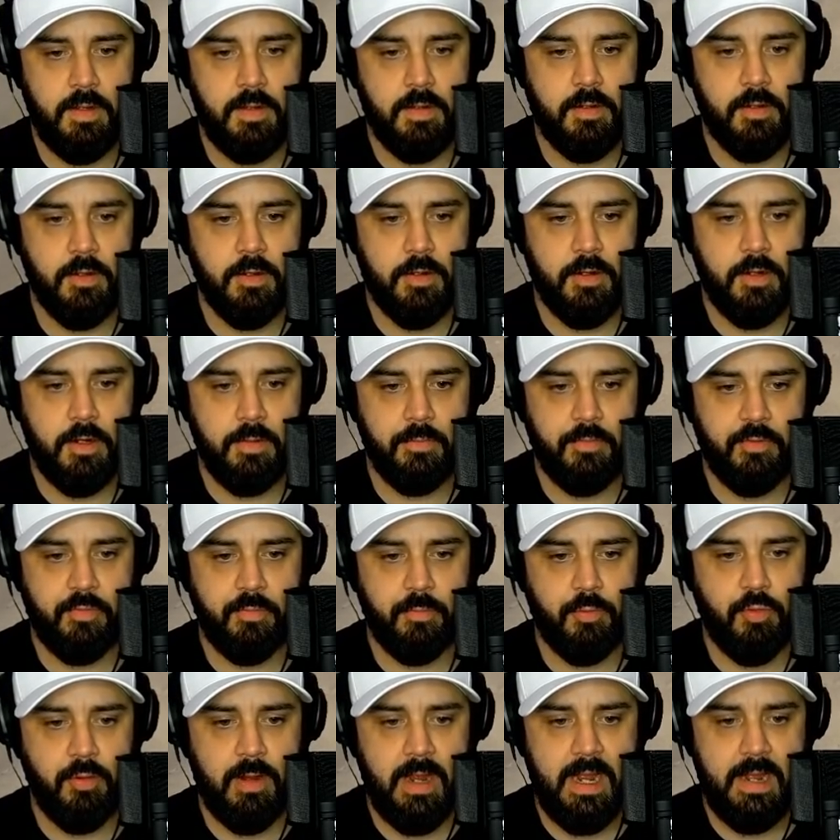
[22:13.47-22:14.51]
Cooking up some
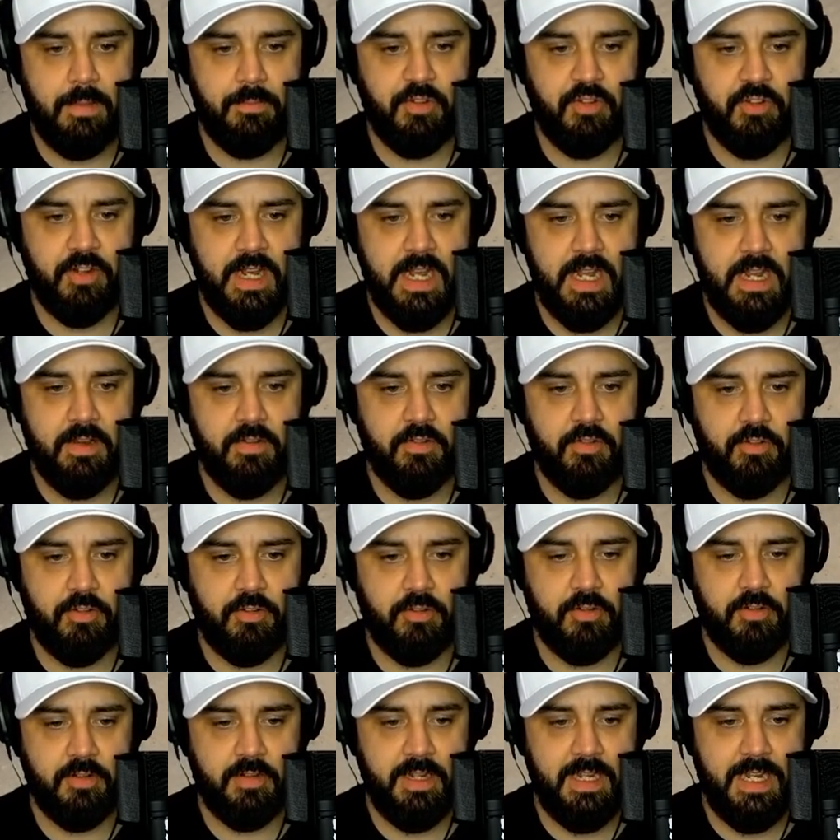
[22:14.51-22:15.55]
crab steaks.
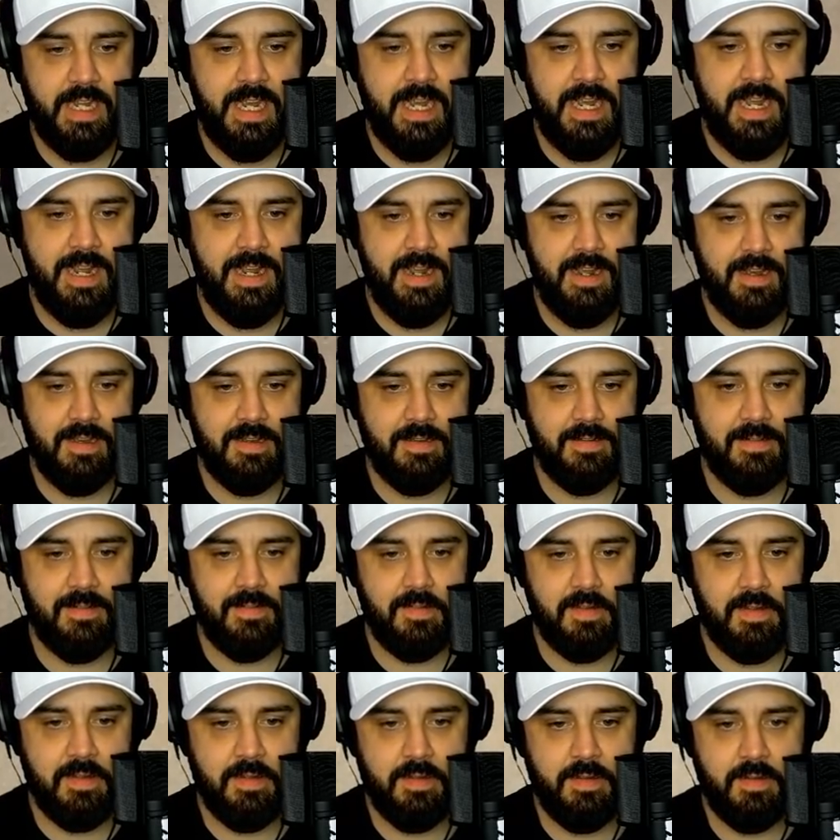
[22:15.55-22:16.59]
Yeah.
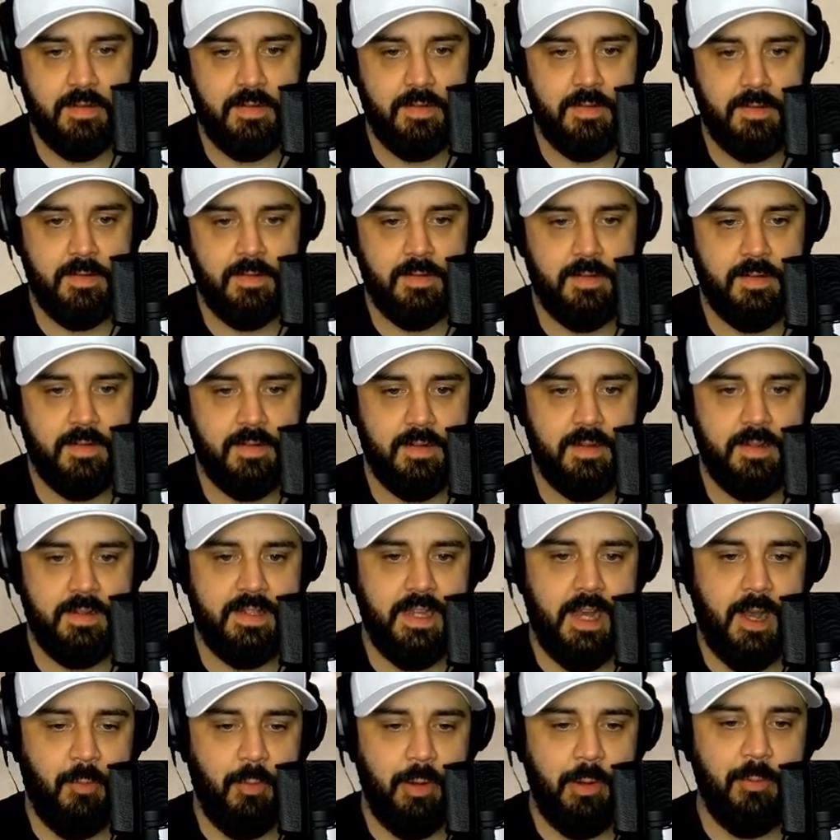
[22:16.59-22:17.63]

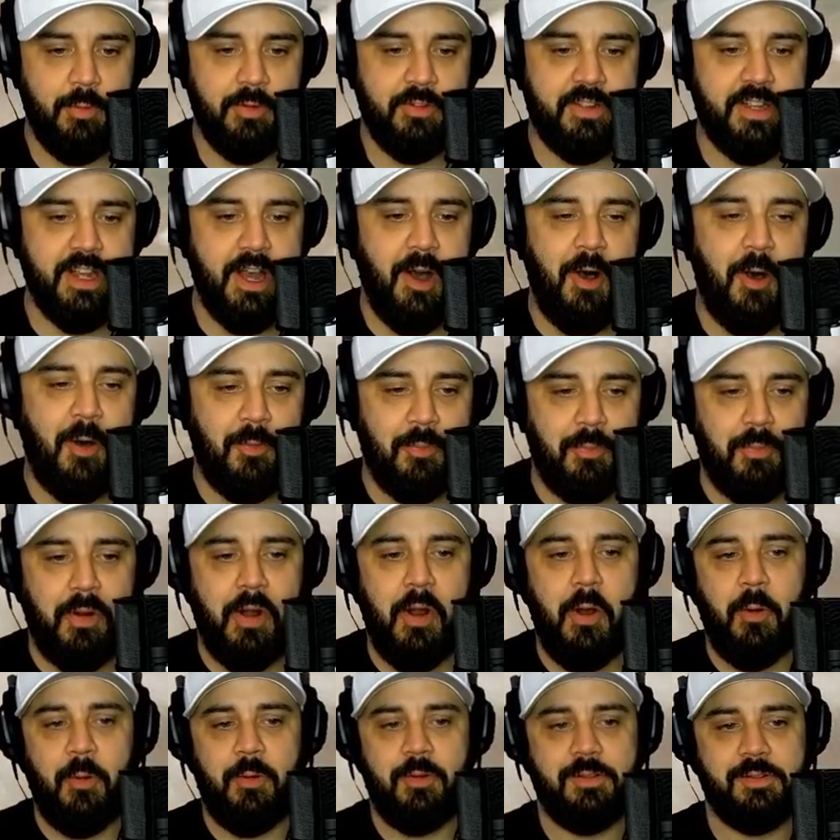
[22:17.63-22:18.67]
Thought we was gone,
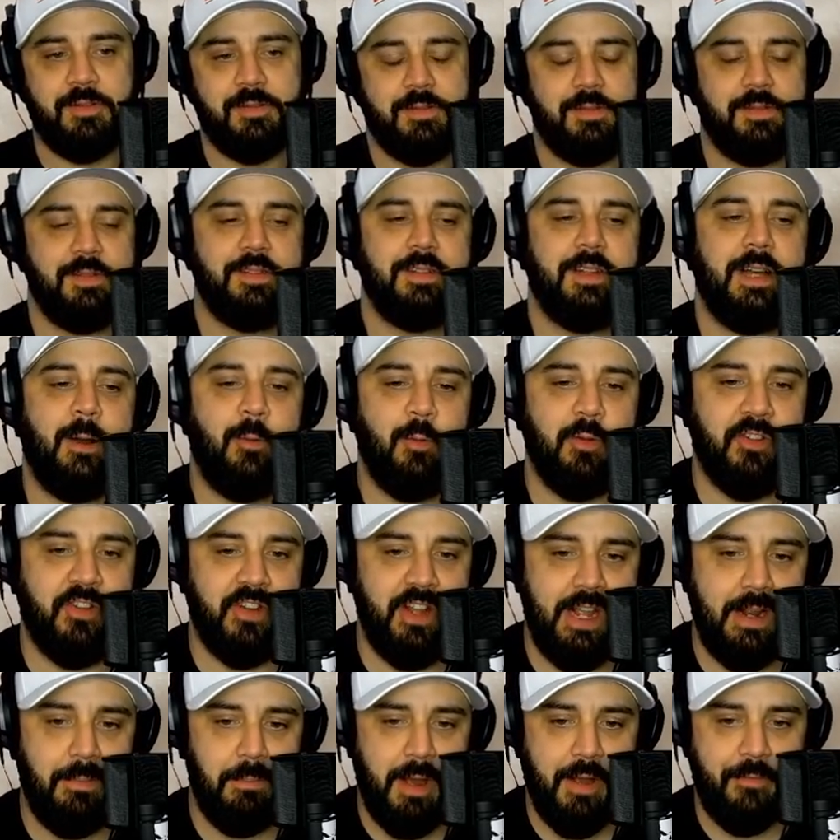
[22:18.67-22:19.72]
bro. I was
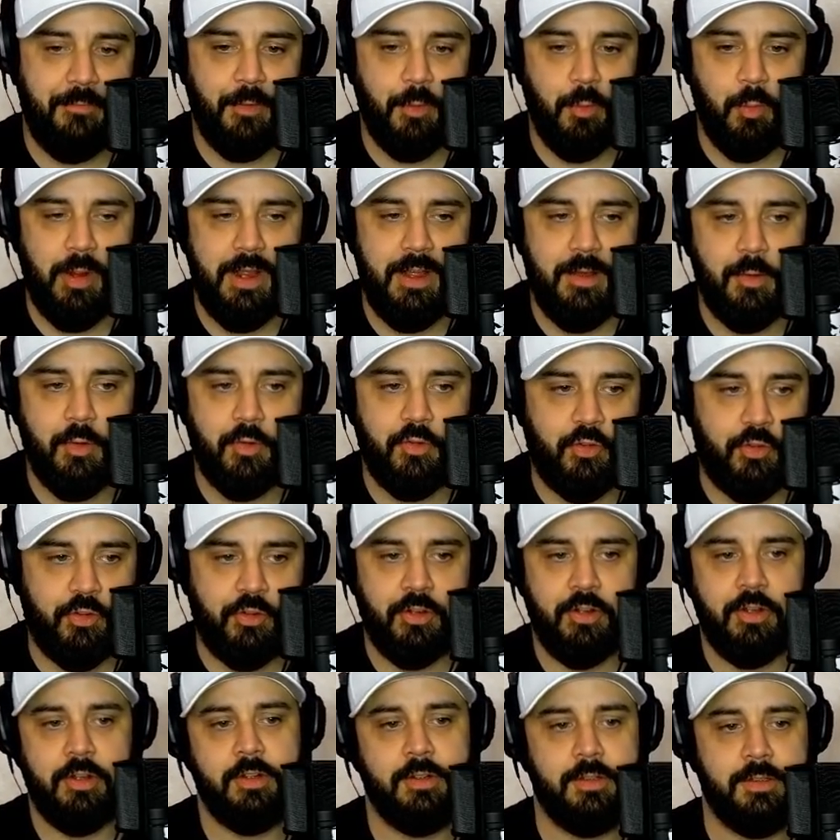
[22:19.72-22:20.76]
saying my farewells.
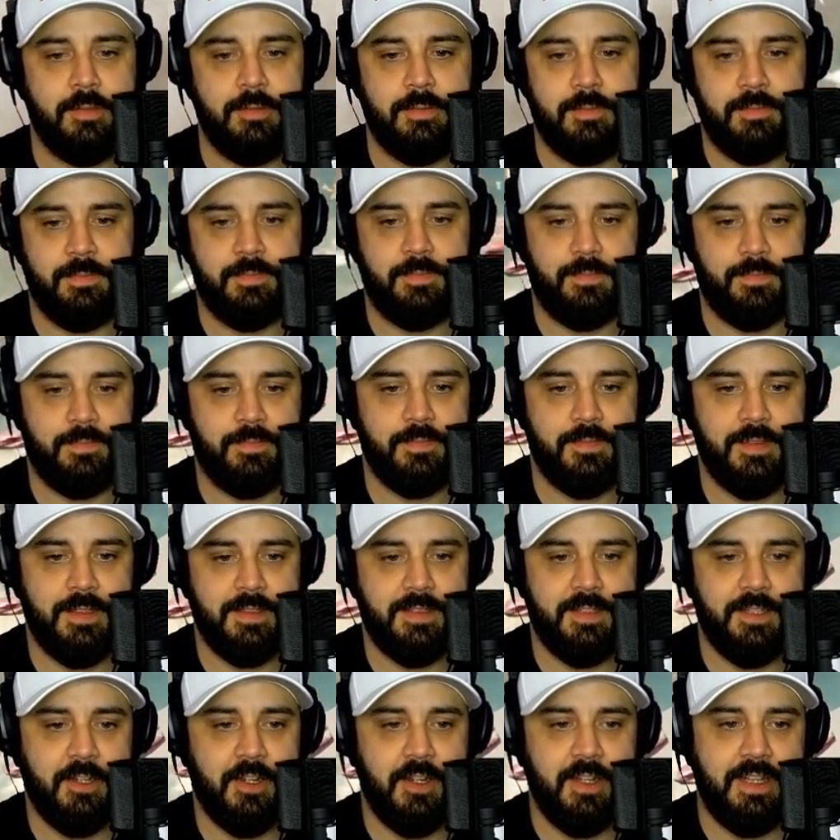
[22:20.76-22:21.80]

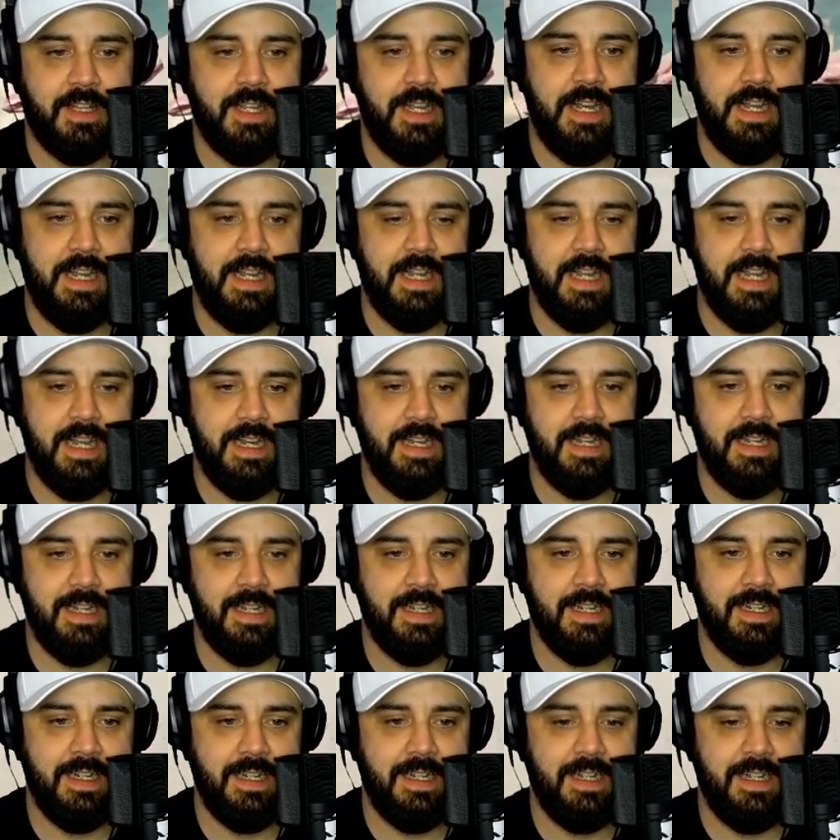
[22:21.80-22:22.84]
It's a good thing
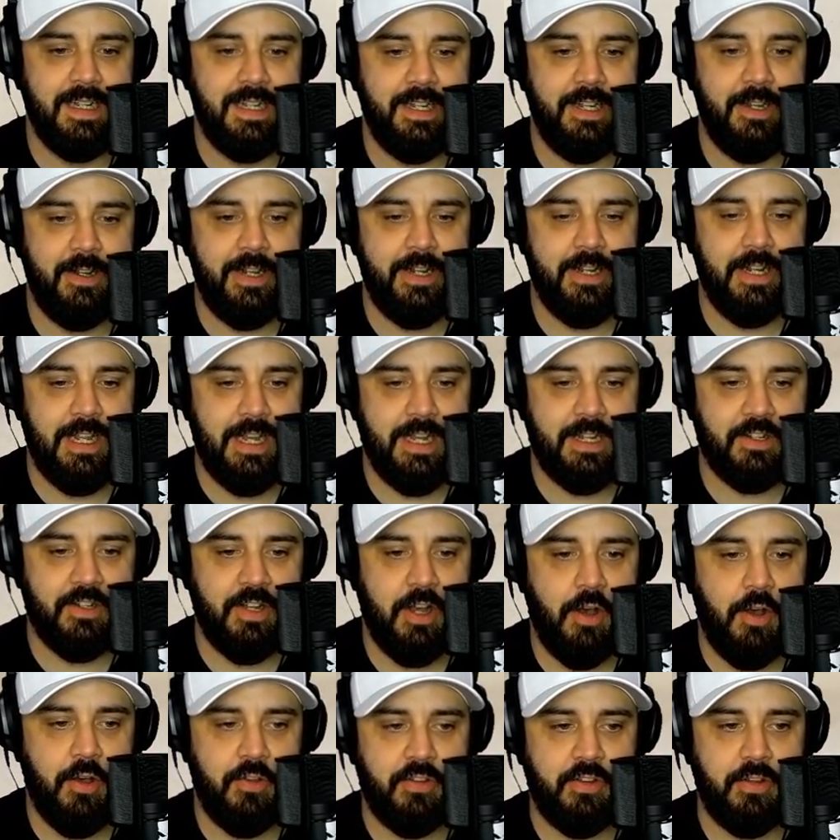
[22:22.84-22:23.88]
you didn't, like,
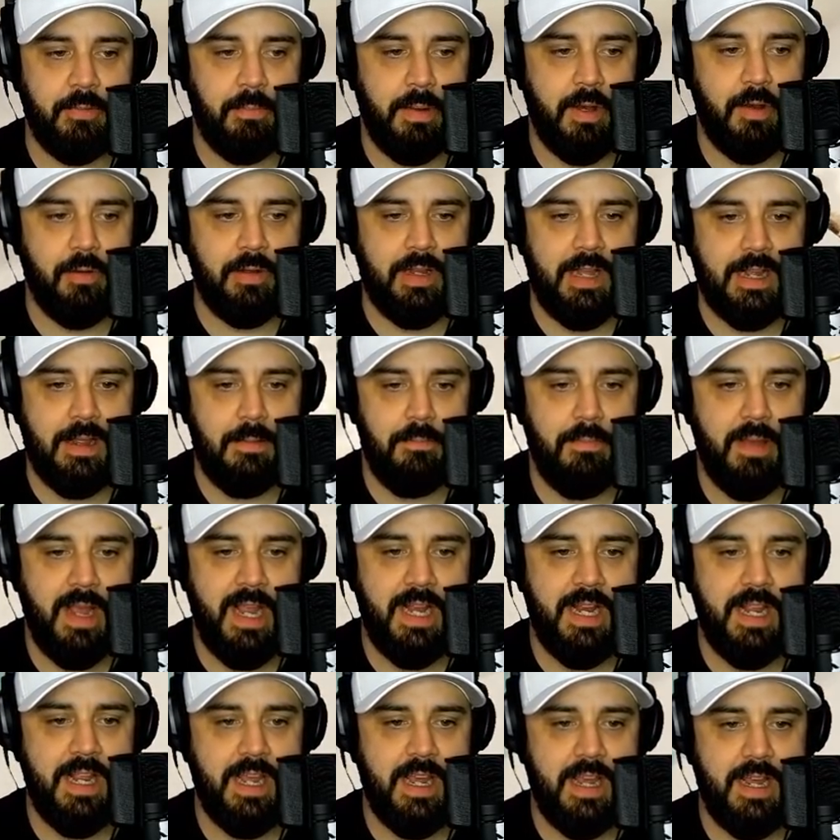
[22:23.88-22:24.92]
toss the boat like a
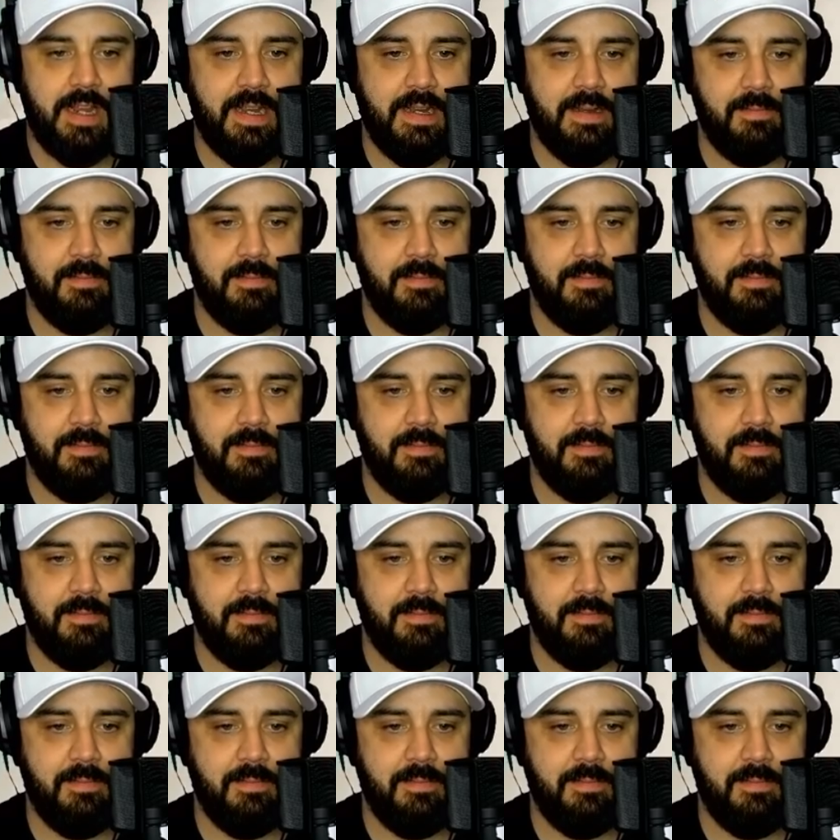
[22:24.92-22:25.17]
maniac.